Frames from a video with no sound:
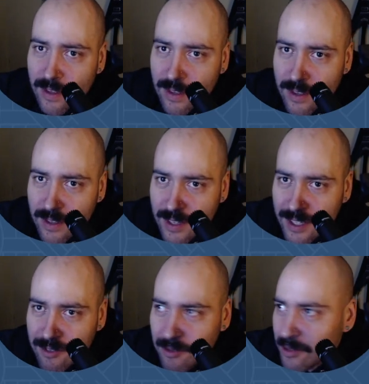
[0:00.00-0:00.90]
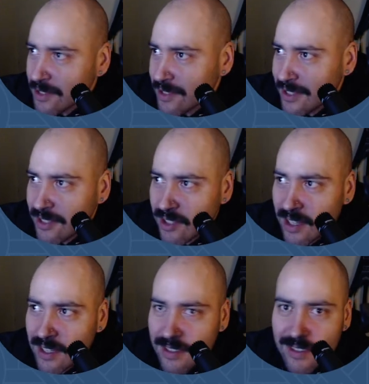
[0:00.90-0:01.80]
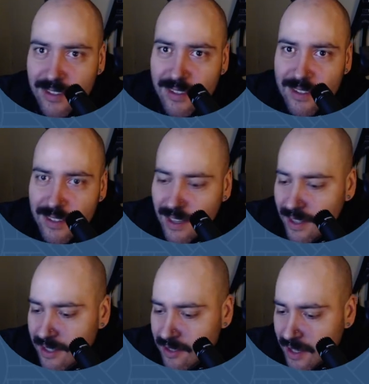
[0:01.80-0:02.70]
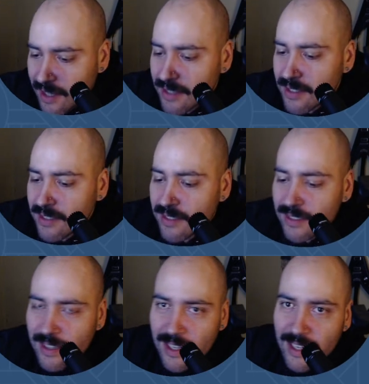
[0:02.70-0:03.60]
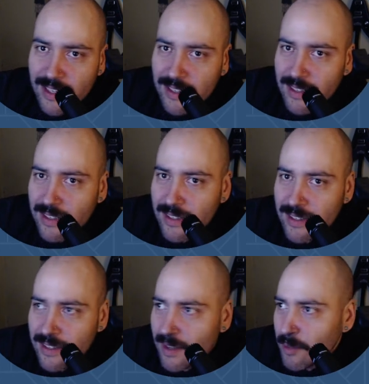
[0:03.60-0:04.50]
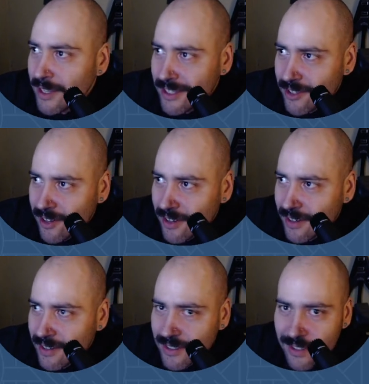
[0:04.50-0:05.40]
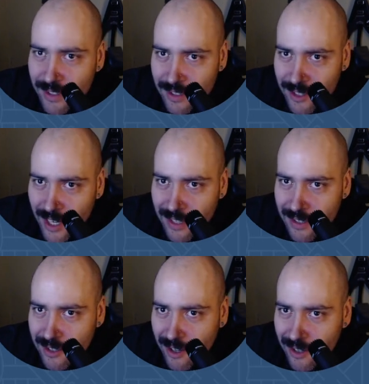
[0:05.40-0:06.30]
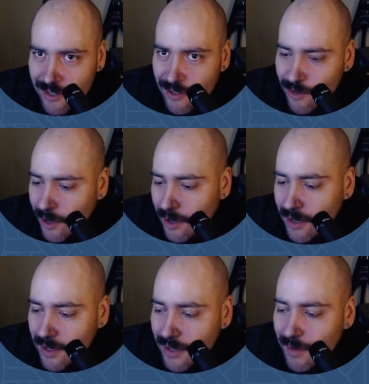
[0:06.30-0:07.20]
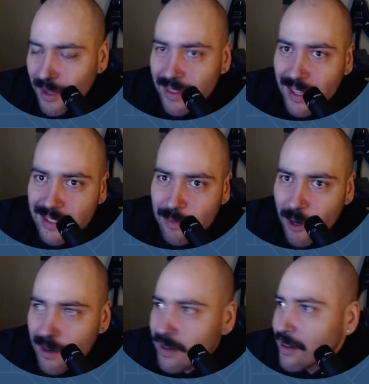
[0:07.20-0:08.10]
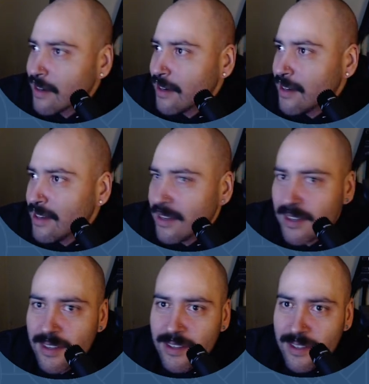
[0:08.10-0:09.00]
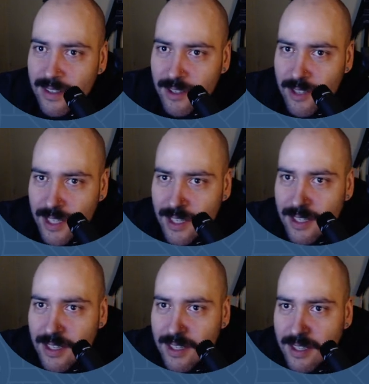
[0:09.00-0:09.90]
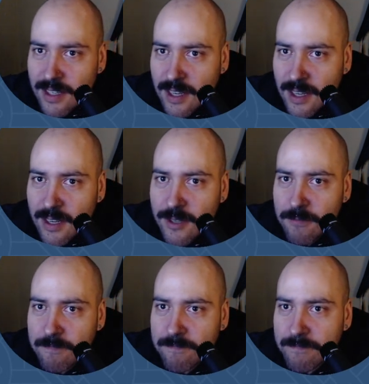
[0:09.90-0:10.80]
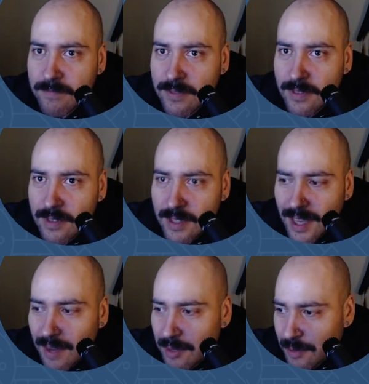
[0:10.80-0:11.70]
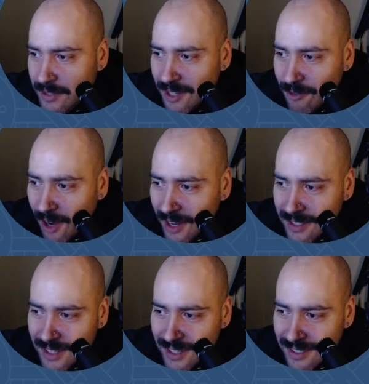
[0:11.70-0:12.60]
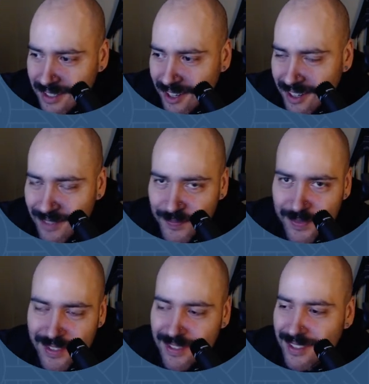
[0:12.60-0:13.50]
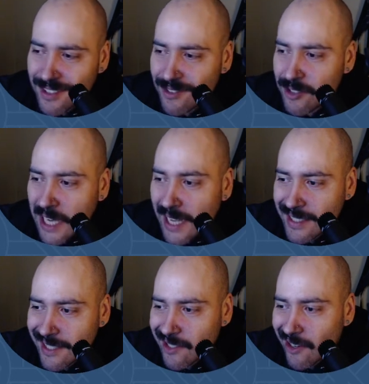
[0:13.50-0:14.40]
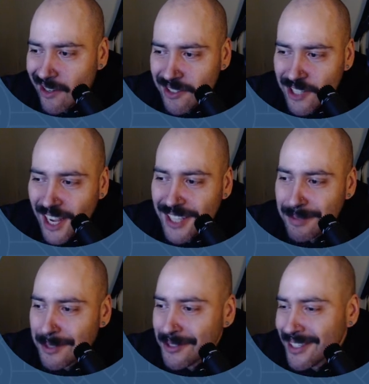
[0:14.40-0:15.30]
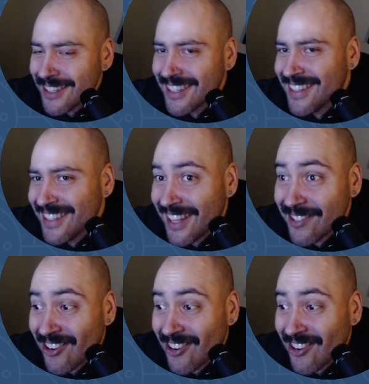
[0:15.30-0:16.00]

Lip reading: I never was good at jazz. I like jazz, I just suck at it. I play guitar. Jazz guitar is too hard. I'm not that smart. Okay. Yeah, people say rocket science is hard. Dude, jazz guitar, jazz music, that's hard.